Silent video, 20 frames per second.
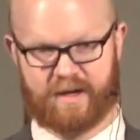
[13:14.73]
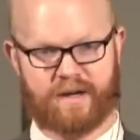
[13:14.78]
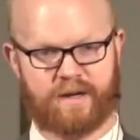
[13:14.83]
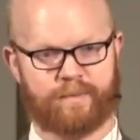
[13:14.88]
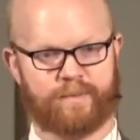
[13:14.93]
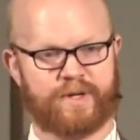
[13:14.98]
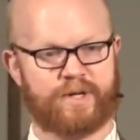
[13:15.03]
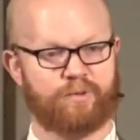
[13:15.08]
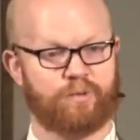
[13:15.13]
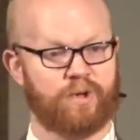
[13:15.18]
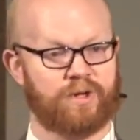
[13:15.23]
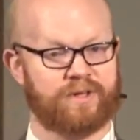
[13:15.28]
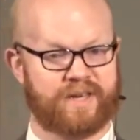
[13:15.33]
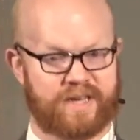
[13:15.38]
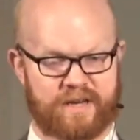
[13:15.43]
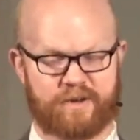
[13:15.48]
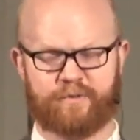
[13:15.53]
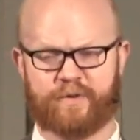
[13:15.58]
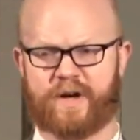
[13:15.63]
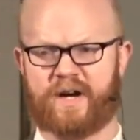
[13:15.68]
but it will
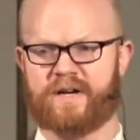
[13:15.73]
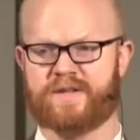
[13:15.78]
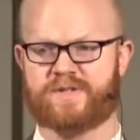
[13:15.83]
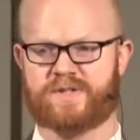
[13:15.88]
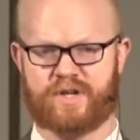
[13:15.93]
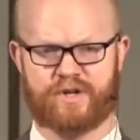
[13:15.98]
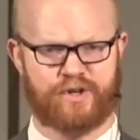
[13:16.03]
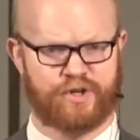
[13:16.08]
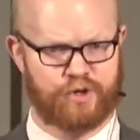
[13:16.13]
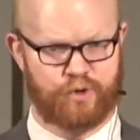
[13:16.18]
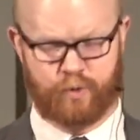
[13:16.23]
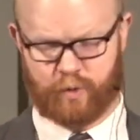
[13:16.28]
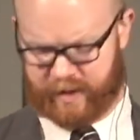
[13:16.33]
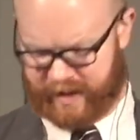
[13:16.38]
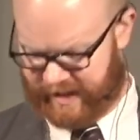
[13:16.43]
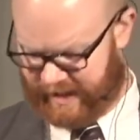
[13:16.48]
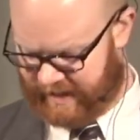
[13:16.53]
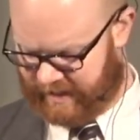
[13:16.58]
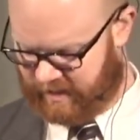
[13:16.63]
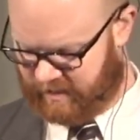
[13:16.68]
give us a new
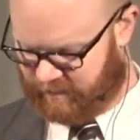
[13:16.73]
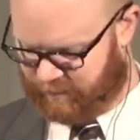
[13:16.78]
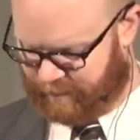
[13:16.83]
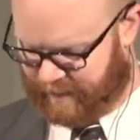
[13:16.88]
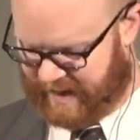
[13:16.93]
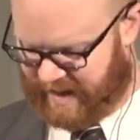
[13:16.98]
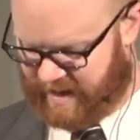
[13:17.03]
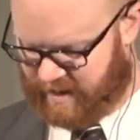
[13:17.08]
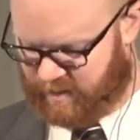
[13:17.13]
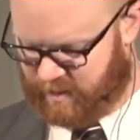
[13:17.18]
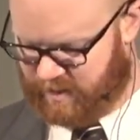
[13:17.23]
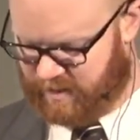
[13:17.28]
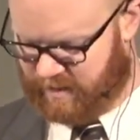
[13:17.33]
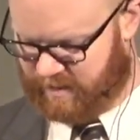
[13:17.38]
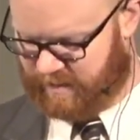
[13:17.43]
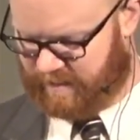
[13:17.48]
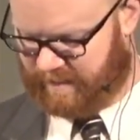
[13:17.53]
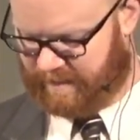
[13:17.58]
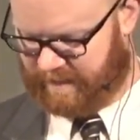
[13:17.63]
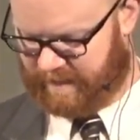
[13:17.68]
kind of power.
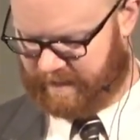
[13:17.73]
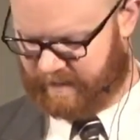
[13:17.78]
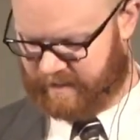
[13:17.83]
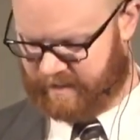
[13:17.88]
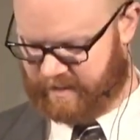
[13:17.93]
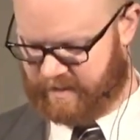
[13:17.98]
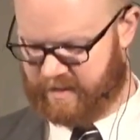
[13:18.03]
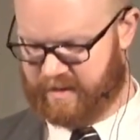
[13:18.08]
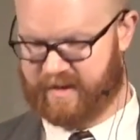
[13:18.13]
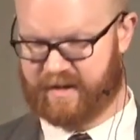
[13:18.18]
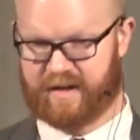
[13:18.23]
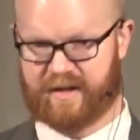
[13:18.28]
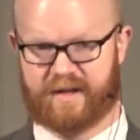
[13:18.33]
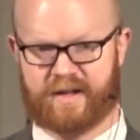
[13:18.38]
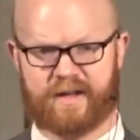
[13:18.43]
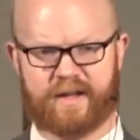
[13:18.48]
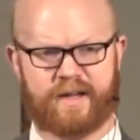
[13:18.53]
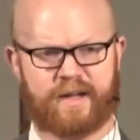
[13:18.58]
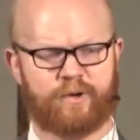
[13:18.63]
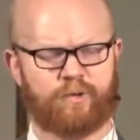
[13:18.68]

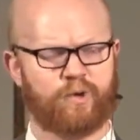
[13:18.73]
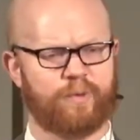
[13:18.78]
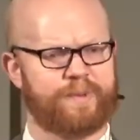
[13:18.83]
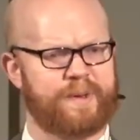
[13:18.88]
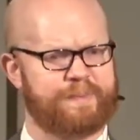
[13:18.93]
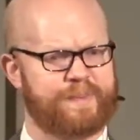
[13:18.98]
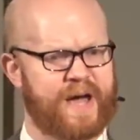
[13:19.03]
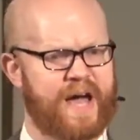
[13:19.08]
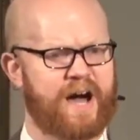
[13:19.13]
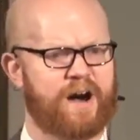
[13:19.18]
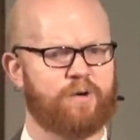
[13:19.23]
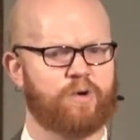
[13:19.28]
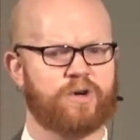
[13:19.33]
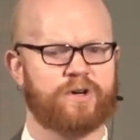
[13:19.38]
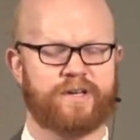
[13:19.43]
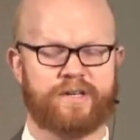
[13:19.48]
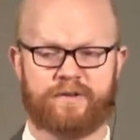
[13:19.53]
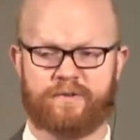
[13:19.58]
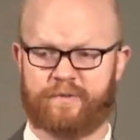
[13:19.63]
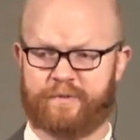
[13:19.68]
It will be power
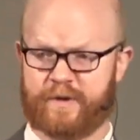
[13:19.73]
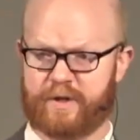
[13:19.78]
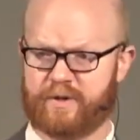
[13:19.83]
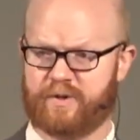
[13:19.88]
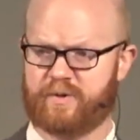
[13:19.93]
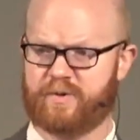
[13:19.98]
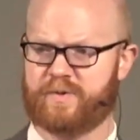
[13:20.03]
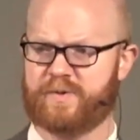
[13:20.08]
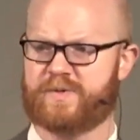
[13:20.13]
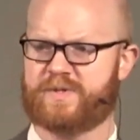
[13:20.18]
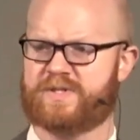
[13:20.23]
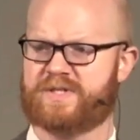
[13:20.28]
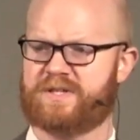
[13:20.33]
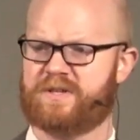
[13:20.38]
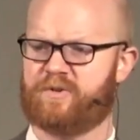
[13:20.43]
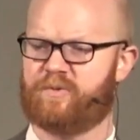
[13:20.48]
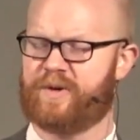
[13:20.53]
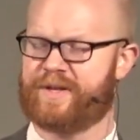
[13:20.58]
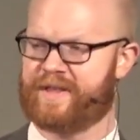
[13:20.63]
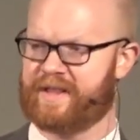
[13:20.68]

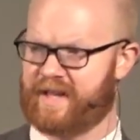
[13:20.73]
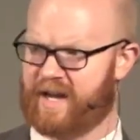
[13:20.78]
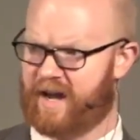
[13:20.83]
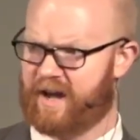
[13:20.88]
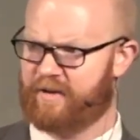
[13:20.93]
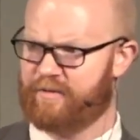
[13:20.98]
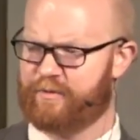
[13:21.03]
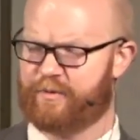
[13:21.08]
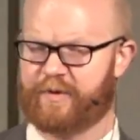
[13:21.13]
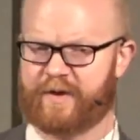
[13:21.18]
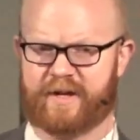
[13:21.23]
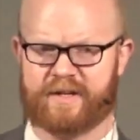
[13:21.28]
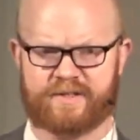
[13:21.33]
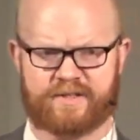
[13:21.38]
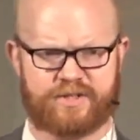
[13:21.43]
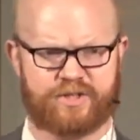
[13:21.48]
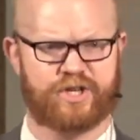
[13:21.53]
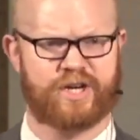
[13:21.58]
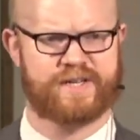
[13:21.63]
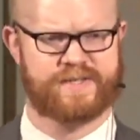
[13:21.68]
infused with love and
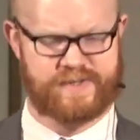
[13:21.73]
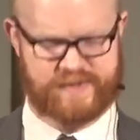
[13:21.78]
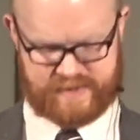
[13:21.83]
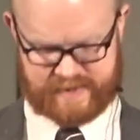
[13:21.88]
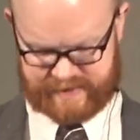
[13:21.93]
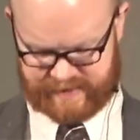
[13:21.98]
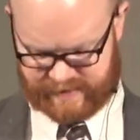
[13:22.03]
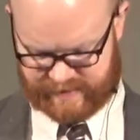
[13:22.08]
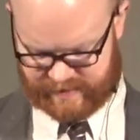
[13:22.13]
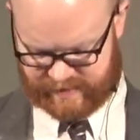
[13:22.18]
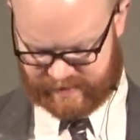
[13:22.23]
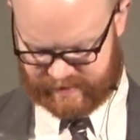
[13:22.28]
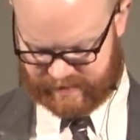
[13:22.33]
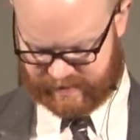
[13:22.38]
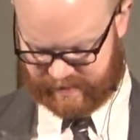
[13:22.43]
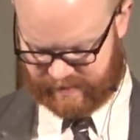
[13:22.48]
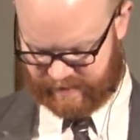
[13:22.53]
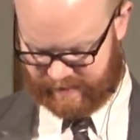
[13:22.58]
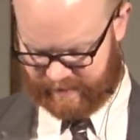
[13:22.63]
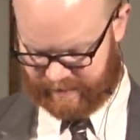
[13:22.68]
justice,
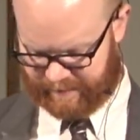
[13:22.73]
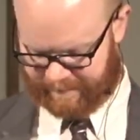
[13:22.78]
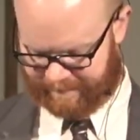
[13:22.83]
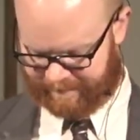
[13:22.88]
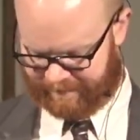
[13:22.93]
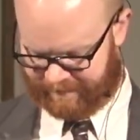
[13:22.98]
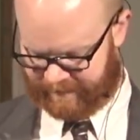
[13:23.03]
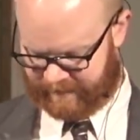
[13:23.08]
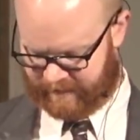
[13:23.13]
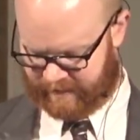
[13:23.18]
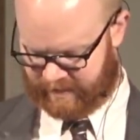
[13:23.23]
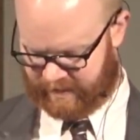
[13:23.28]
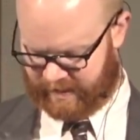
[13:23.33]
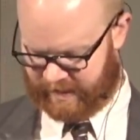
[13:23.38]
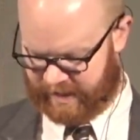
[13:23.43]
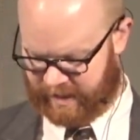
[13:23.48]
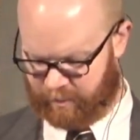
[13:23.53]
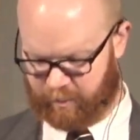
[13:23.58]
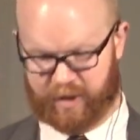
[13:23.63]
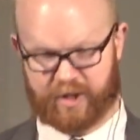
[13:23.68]

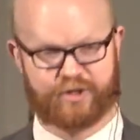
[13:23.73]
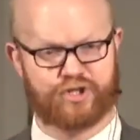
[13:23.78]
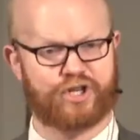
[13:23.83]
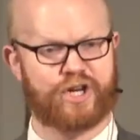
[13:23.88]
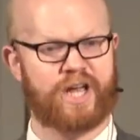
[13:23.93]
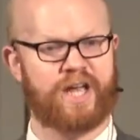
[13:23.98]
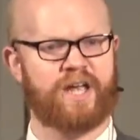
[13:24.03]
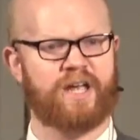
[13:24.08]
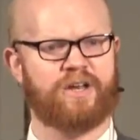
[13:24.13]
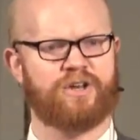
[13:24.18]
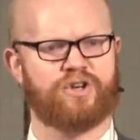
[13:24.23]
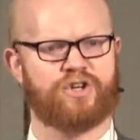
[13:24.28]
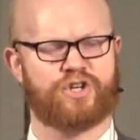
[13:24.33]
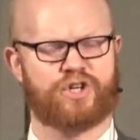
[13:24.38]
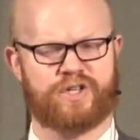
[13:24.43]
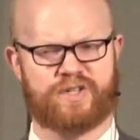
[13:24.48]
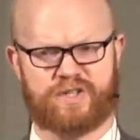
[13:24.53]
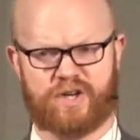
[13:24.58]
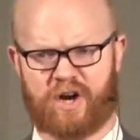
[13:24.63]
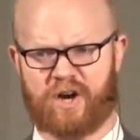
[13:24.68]
and it will
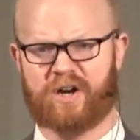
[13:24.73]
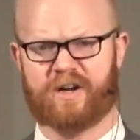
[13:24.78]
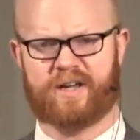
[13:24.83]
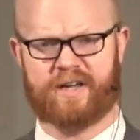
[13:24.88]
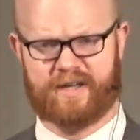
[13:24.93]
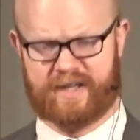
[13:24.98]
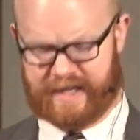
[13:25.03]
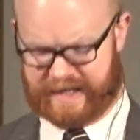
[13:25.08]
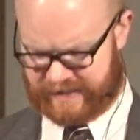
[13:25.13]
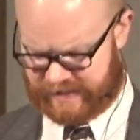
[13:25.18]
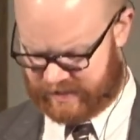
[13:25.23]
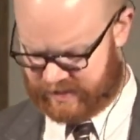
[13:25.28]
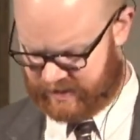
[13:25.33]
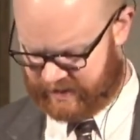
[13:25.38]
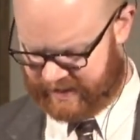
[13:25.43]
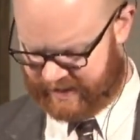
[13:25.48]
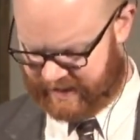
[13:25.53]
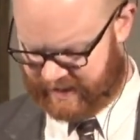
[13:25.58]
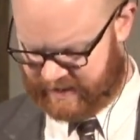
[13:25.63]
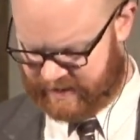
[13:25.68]
change dark
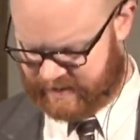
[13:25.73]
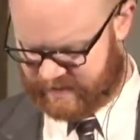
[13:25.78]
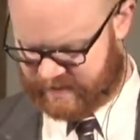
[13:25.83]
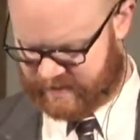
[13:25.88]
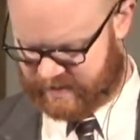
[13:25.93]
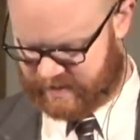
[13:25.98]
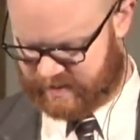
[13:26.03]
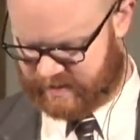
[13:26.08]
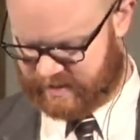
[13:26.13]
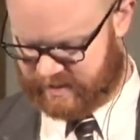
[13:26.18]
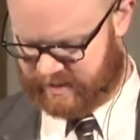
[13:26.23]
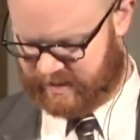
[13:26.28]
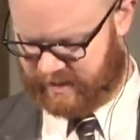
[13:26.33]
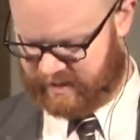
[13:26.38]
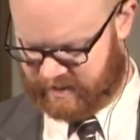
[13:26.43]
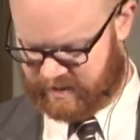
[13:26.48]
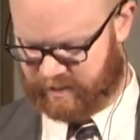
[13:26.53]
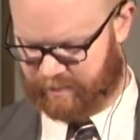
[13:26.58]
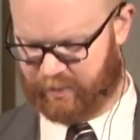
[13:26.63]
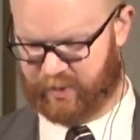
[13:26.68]
yesterdays
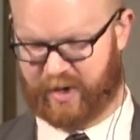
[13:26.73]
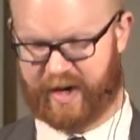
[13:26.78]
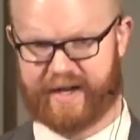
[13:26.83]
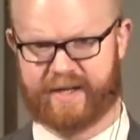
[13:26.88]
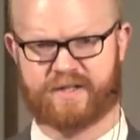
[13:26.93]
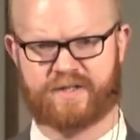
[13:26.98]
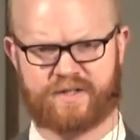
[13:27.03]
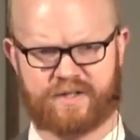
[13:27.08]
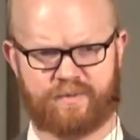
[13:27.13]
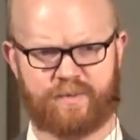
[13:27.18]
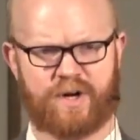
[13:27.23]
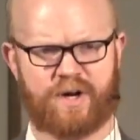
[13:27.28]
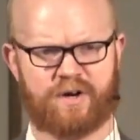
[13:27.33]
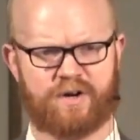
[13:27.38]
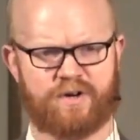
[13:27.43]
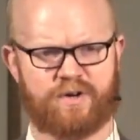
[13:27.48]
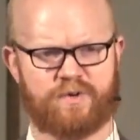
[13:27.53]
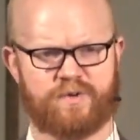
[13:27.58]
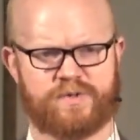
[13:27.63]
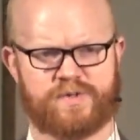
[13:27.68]
into bright
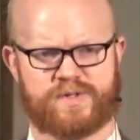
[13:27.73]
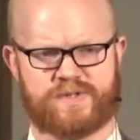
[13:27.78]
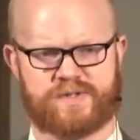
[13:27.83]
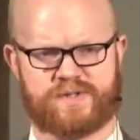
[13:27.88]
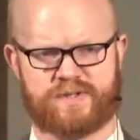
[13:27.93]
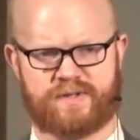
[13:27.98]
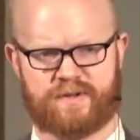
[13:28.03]
tomorrows.